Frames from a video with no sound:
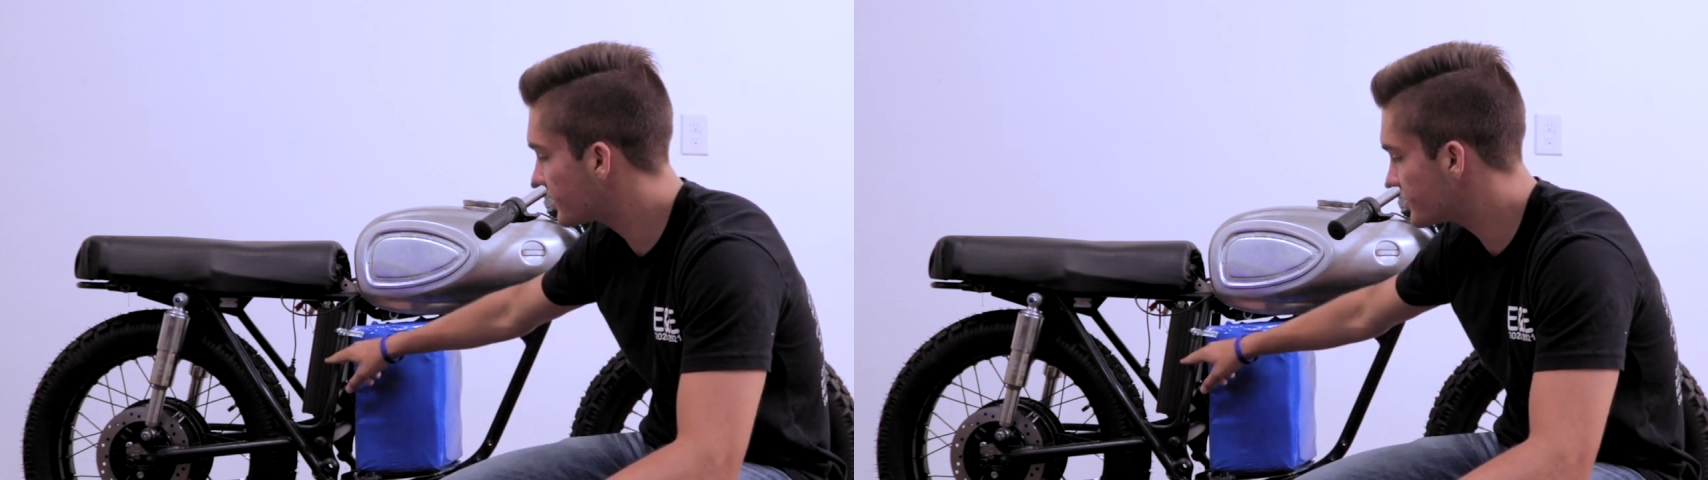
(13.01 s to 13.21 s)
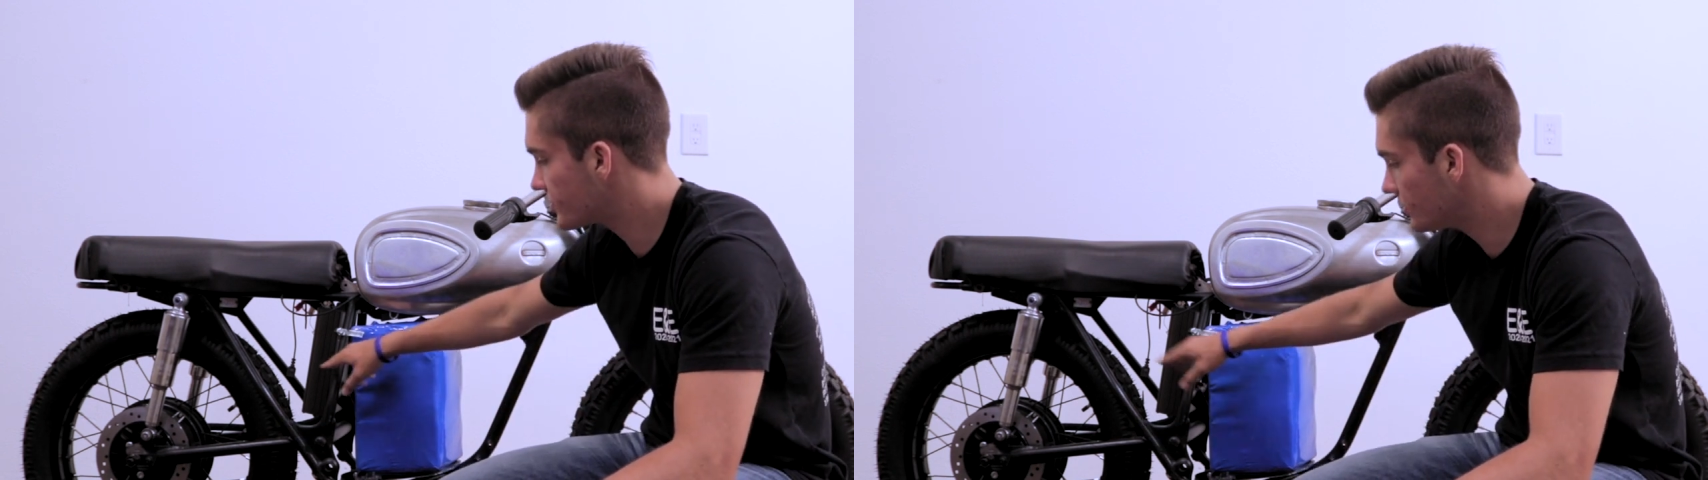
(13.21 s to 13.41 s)

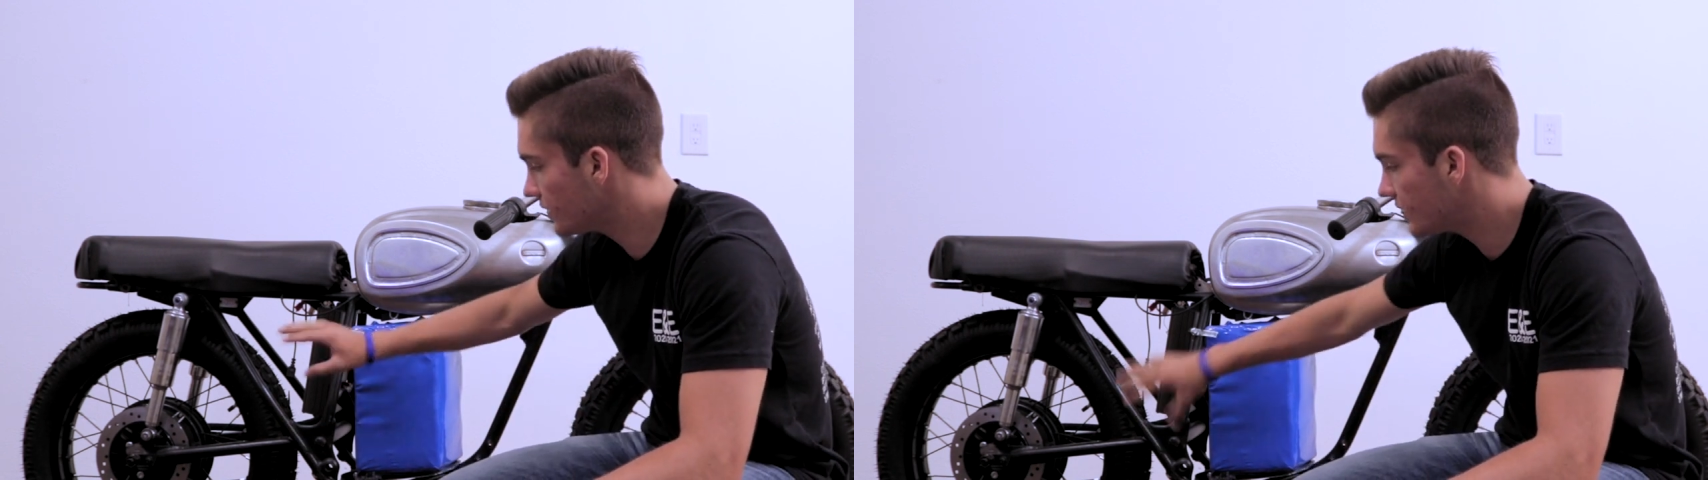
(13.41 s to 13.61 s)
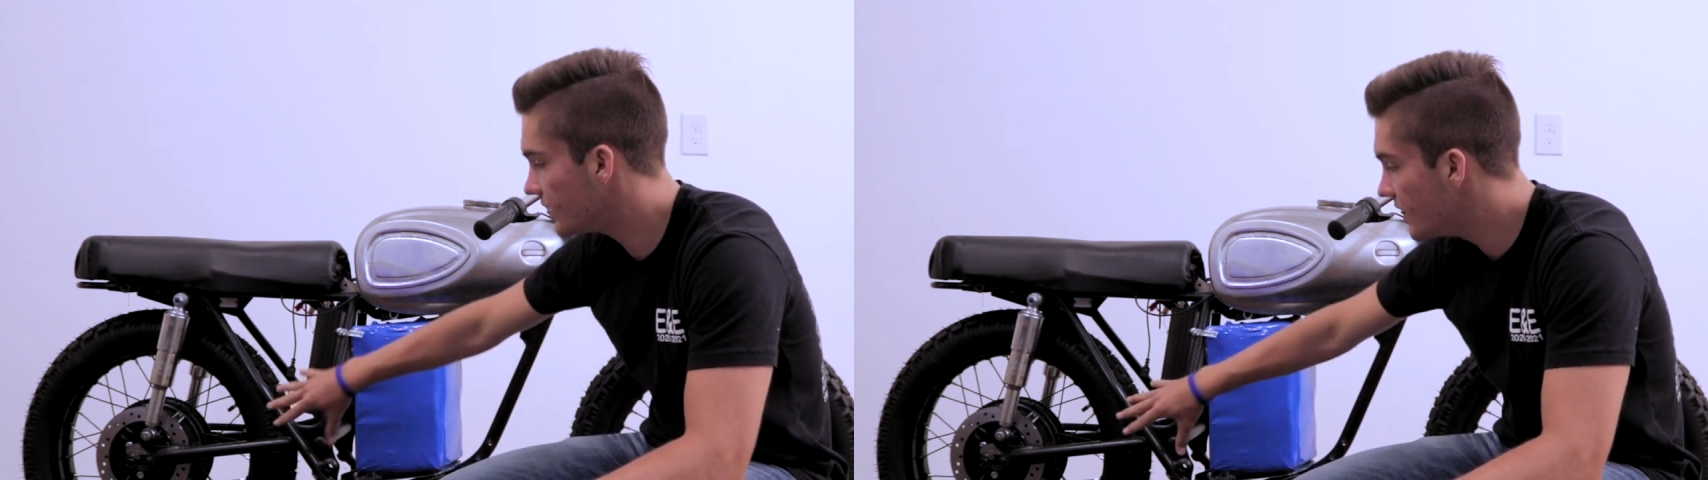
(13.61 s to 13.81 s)

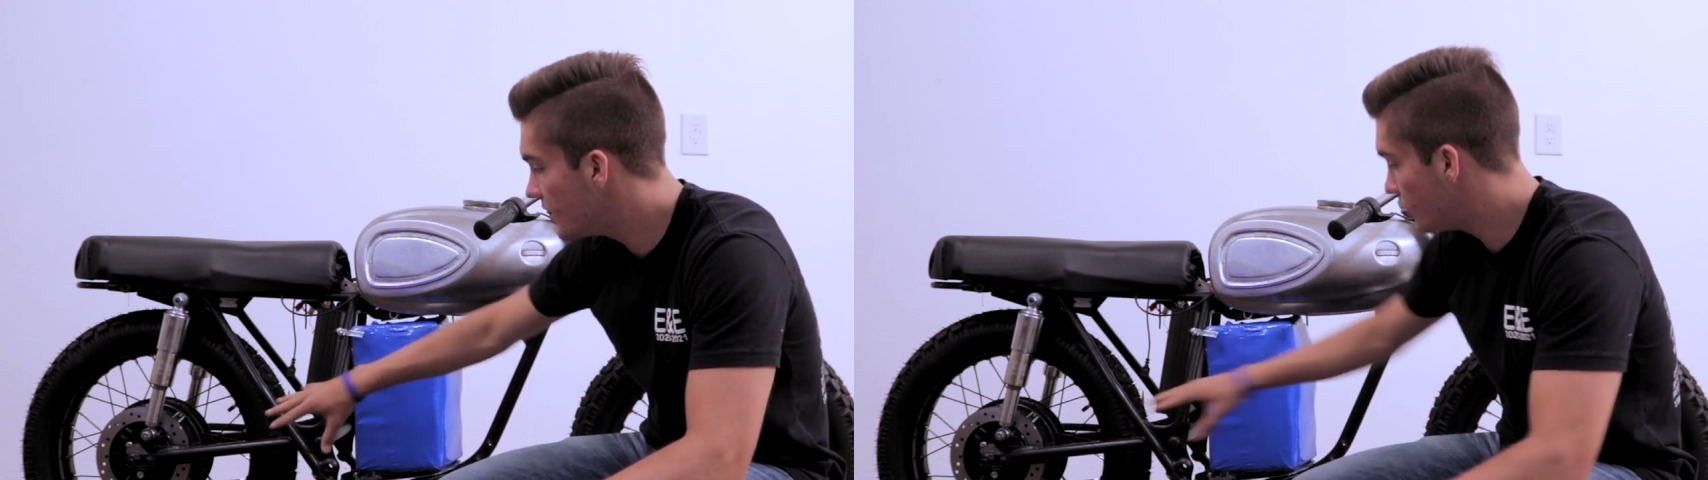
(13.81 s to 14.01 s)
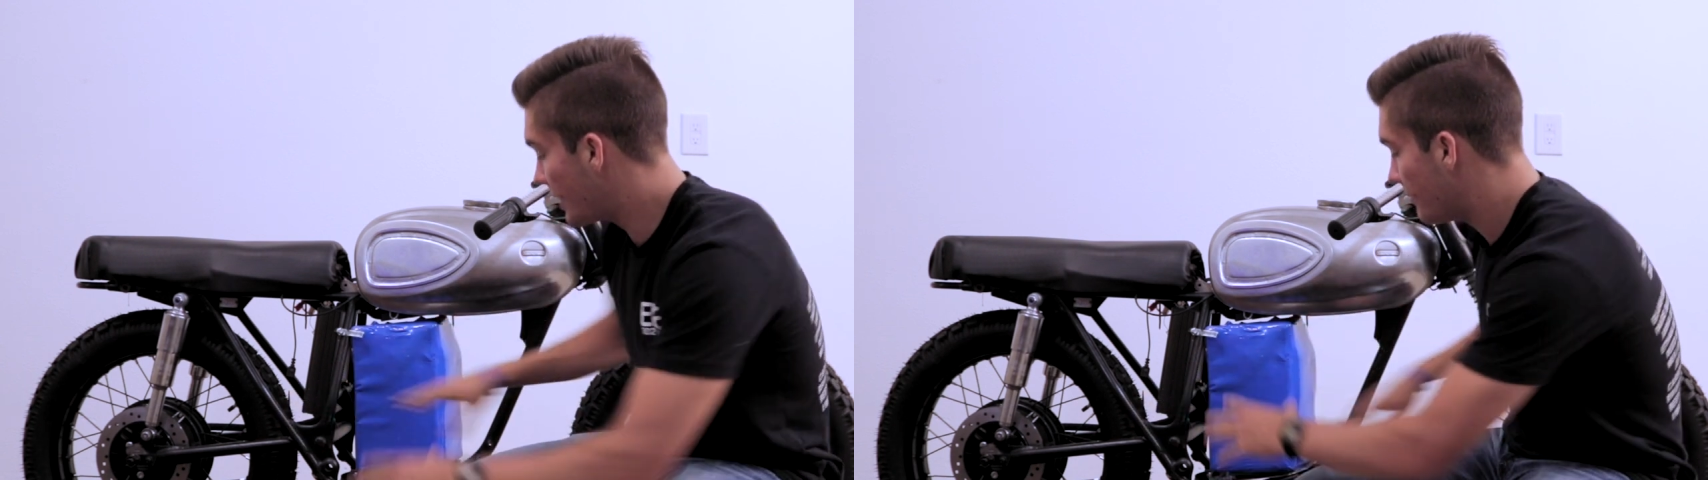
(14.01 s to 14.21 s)
controller,
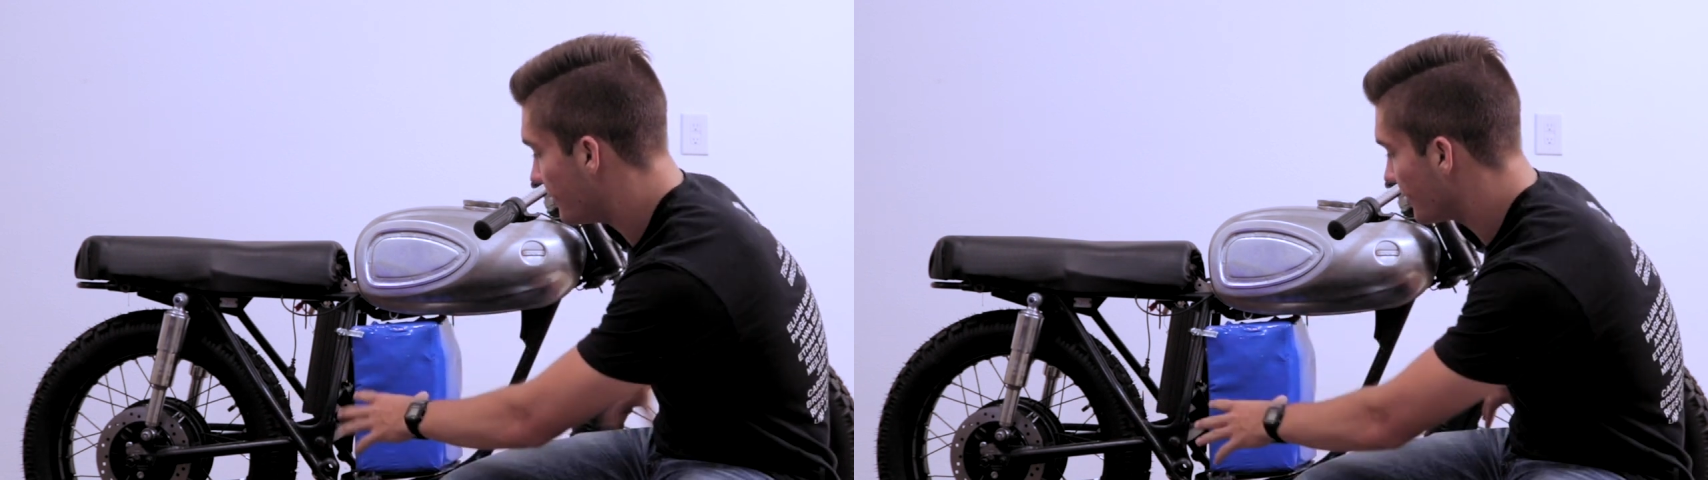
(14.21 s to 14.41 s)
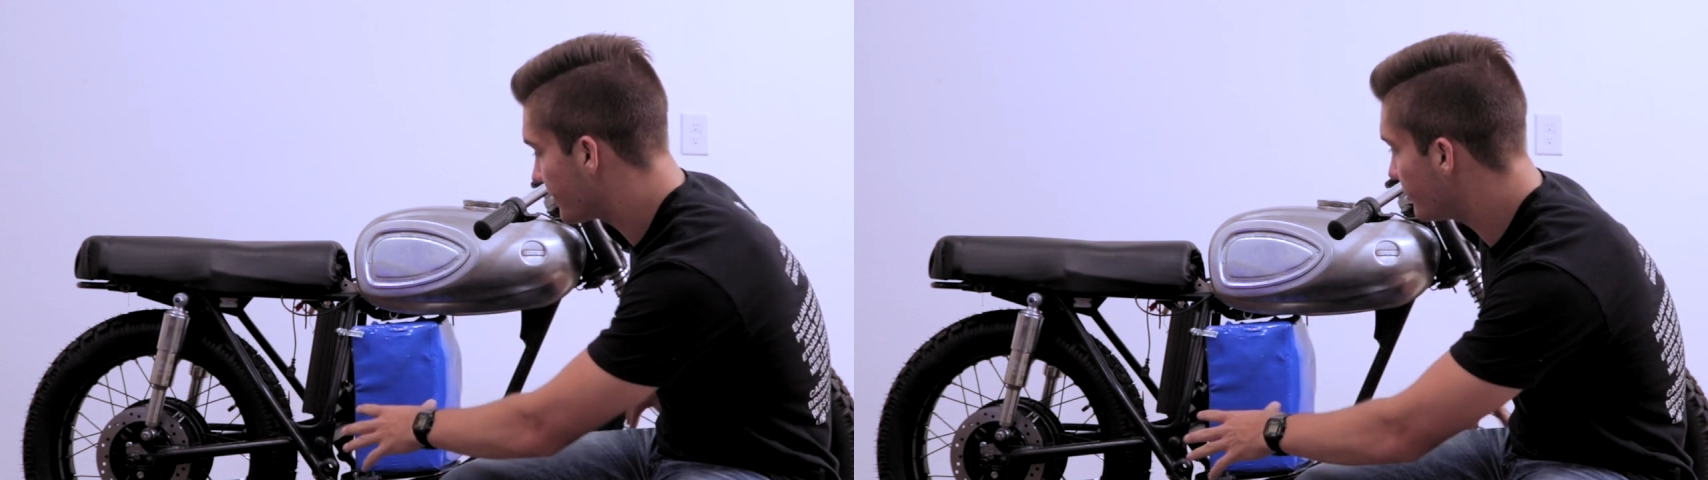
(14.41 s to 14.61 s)
we got
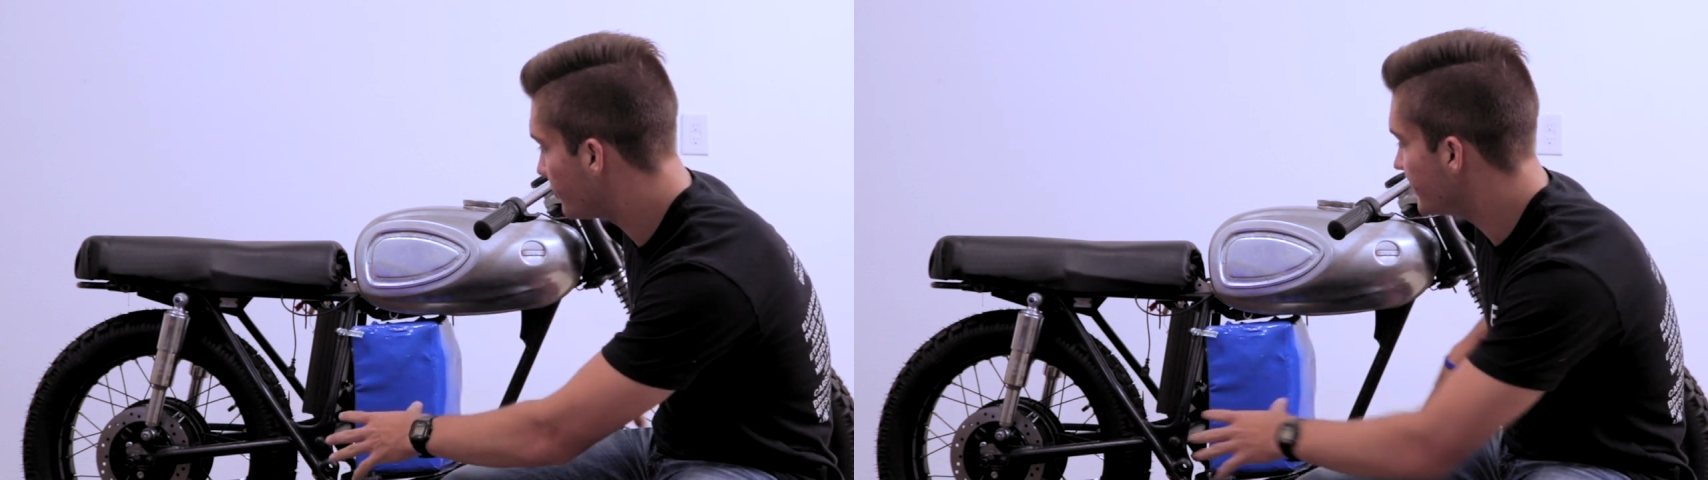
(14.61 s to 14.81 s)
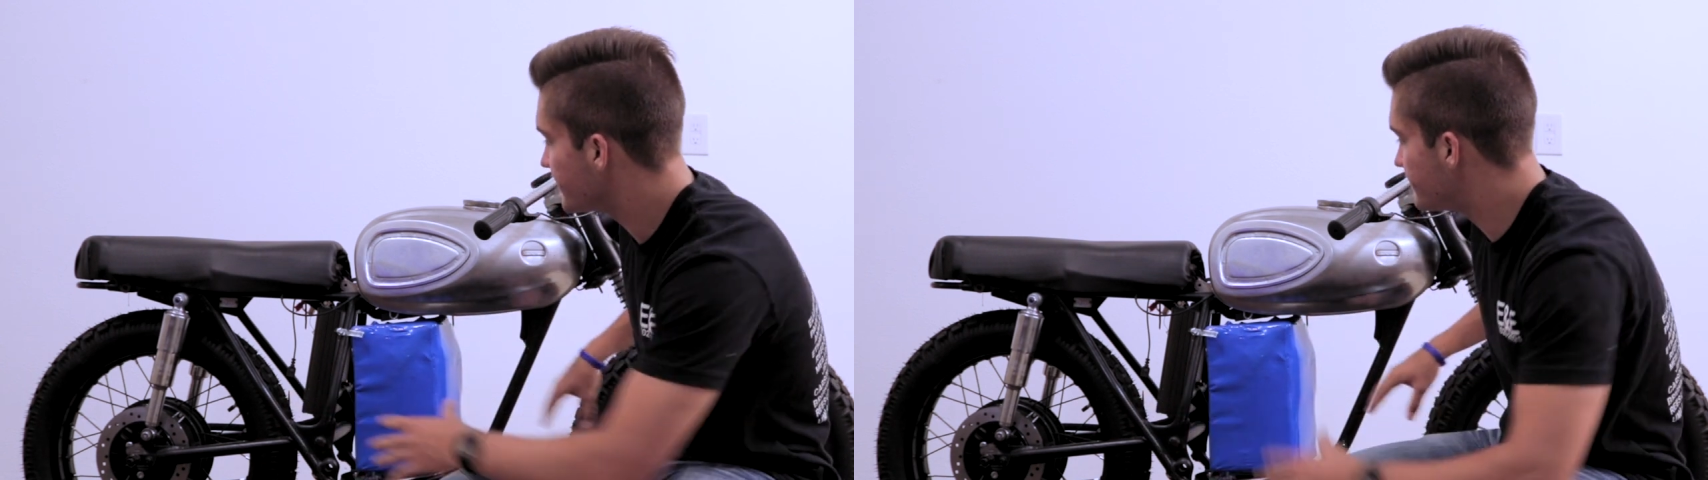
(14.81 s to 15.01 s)
both of the wheels